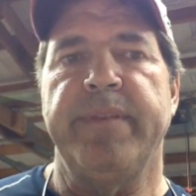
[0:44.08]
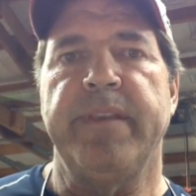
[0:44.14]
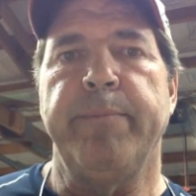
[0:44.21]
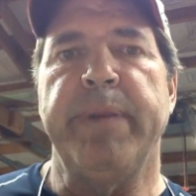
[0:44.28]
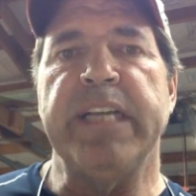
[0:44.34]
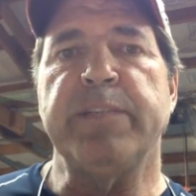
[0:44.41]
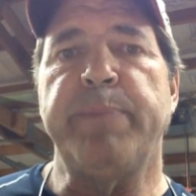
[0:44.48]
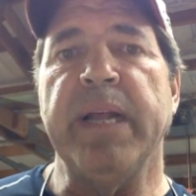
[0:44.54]
the
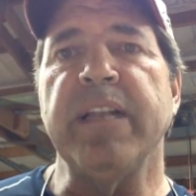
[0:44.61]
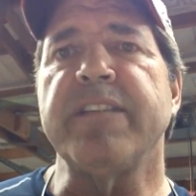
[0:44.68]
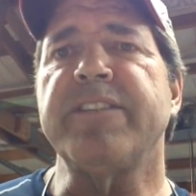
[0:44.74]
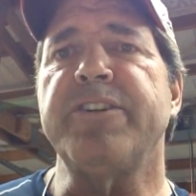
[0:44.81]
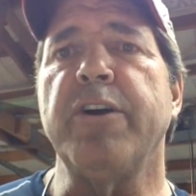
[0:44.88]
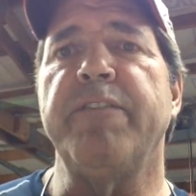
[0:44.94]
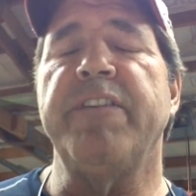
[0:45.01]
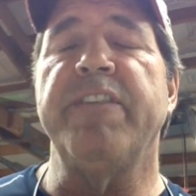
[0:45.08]
best pellet
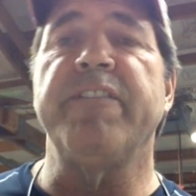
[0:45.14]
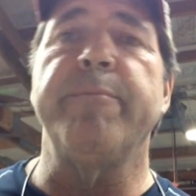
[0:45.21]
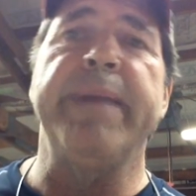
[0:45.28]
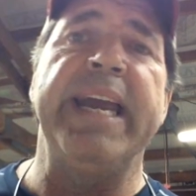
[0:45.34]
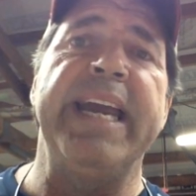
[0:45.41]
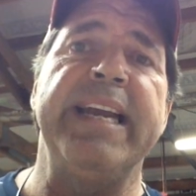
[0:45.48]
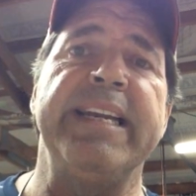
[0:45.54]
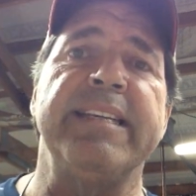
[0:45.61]
stove ever
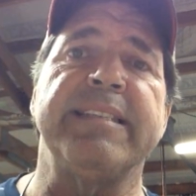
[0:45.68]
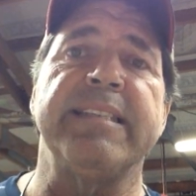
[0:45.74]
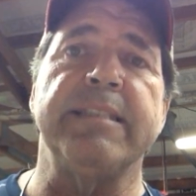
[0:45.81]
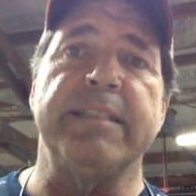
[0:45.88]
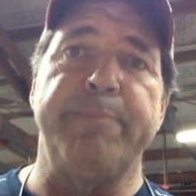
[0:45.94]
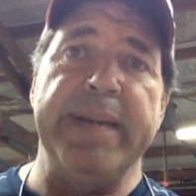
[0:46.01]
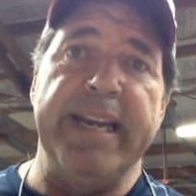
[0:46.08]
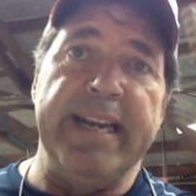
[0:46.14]
made
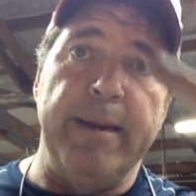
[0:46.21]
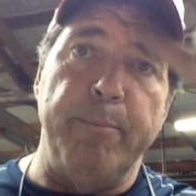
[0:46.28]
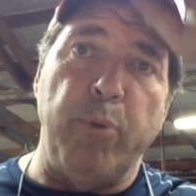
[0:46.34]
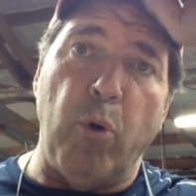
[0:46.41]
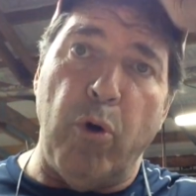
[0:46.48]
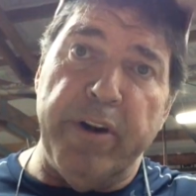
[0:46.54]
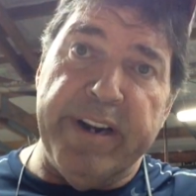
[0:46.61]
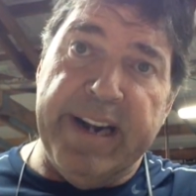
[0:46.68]
isn't being
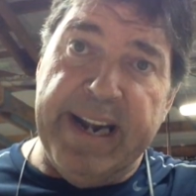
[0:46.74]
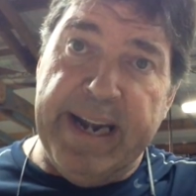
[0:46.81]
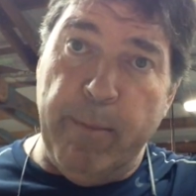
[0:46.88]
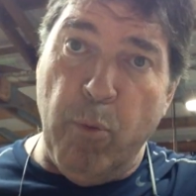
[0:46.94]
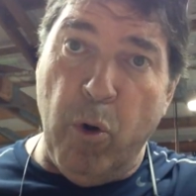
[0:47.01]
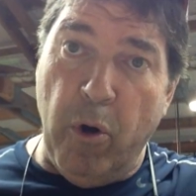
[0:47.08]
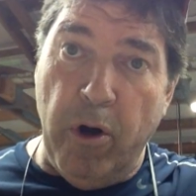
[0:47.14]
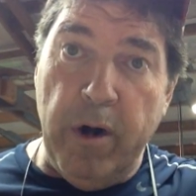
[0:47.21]
imported
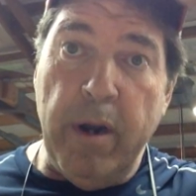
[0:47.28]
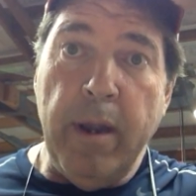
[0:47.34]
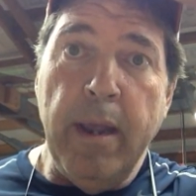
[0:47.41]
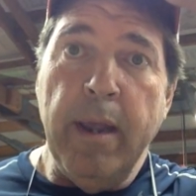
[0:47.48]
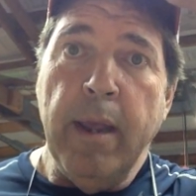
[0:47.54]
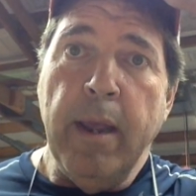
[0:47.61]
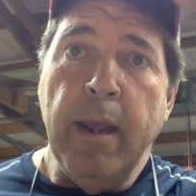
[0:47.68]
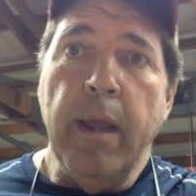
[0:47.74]
anymore.
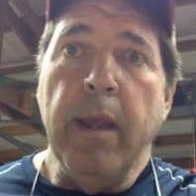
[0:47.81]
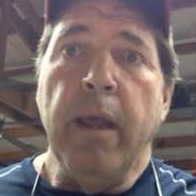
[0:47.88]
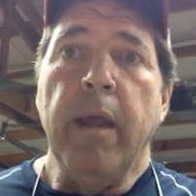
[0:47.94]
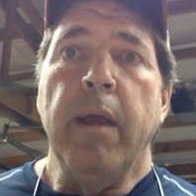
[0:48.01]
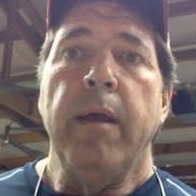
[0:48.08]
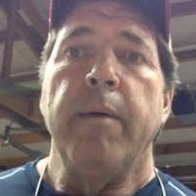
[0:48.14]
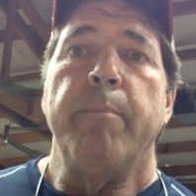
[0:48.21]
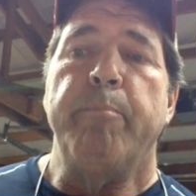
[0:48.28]

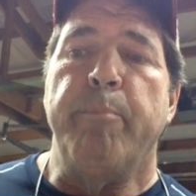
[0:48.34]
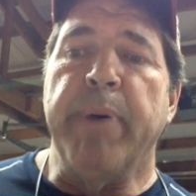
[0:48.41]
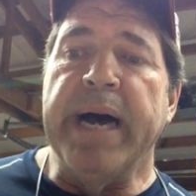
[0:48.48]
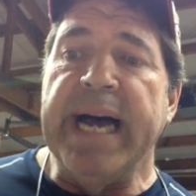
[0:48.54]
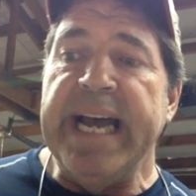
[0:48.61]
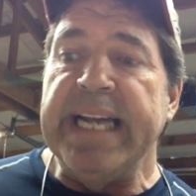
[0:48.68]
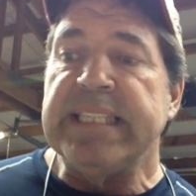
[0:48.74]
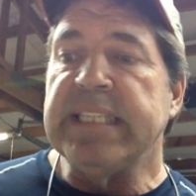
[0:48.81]

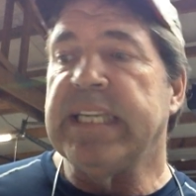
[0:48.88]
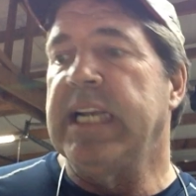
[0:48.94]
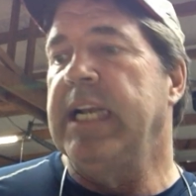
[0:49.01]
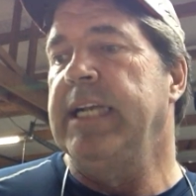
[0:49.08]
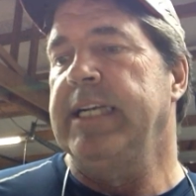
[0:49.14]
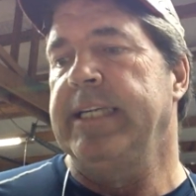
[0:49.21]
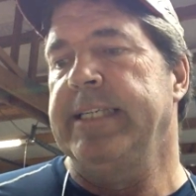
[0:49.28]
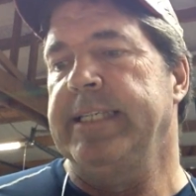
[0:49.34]
But
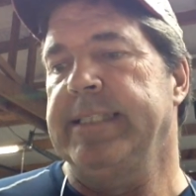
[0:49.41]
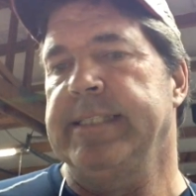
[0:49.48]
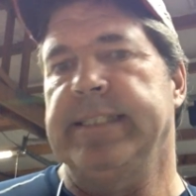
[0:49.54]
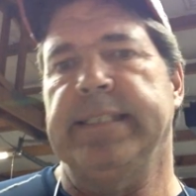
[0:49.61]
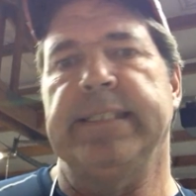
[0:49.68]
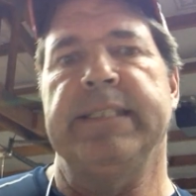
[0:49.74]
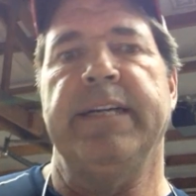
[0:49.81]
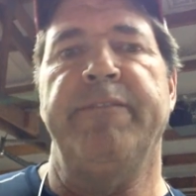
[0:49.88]

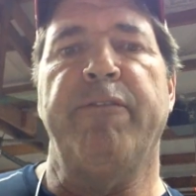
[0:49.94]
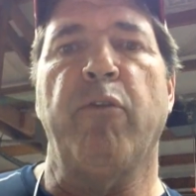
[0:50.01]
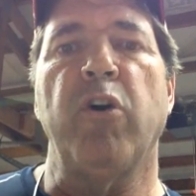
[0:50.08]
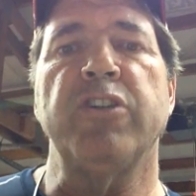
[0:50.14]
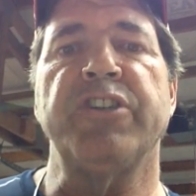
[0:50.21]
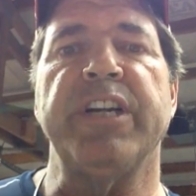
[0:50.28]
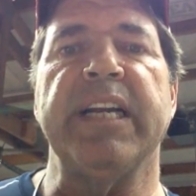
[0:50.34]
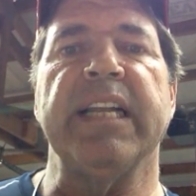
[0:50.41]

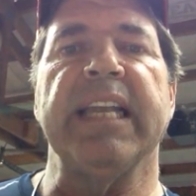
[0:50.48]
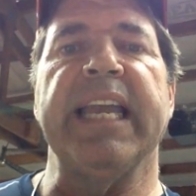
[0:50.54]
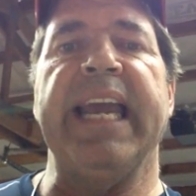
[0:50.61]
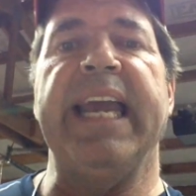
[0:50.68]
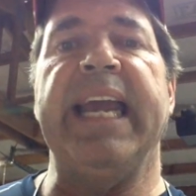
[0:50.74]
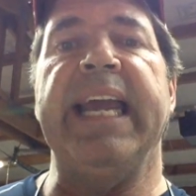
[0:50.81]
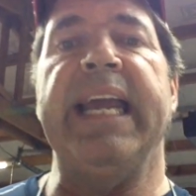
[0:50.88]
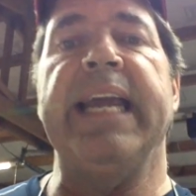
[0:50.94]

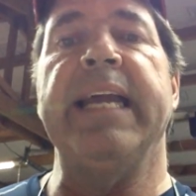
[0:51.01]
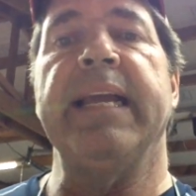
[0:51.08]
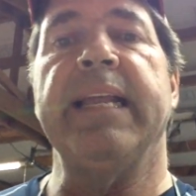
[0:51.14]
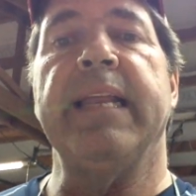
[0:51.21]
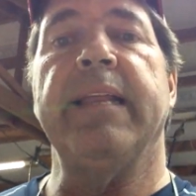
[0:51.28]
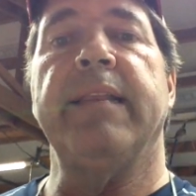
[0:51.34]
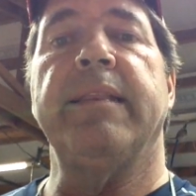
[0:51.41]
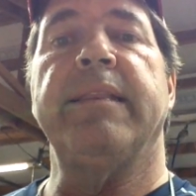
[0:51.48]
unfortunately,
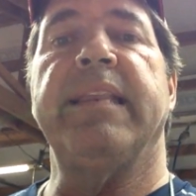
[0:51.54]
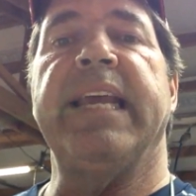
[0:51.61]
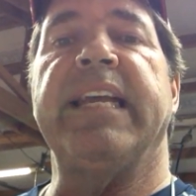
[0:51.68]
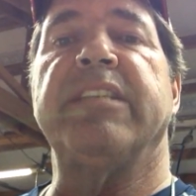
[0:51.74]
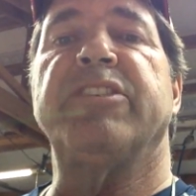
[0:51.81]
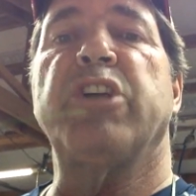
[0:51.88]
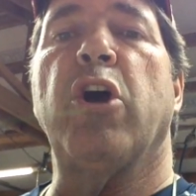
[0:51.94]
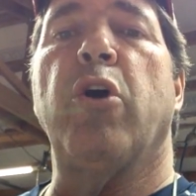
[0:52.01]

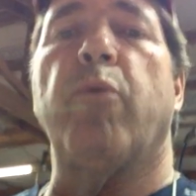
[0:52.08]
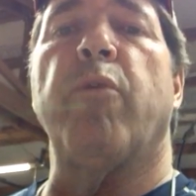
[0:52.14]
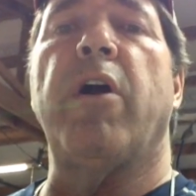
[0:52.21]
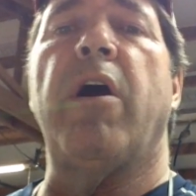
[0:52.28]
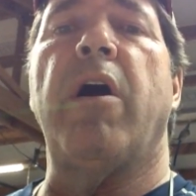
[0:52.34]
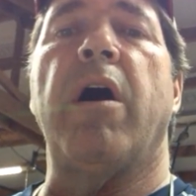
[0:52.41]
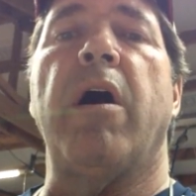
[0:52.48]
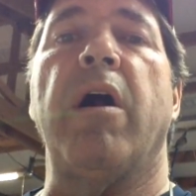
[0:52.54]
things go
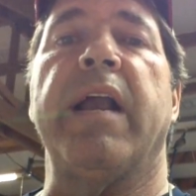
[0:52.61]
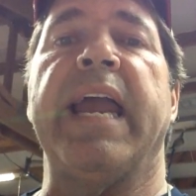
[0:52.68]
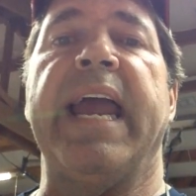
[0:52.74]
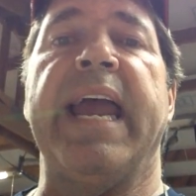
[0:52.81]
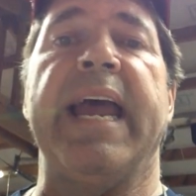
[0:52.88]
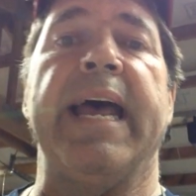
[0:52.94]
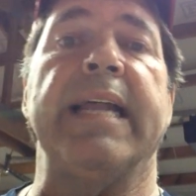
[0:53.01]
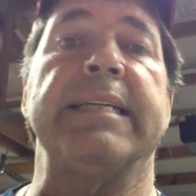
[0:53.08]
wrong
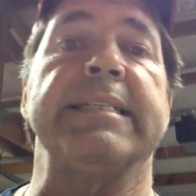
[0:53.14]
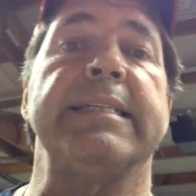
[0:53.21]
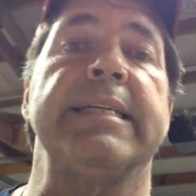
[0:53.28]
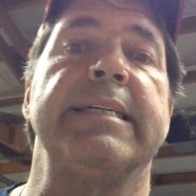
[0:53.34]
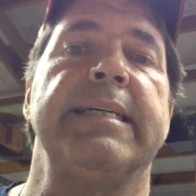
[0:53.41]
and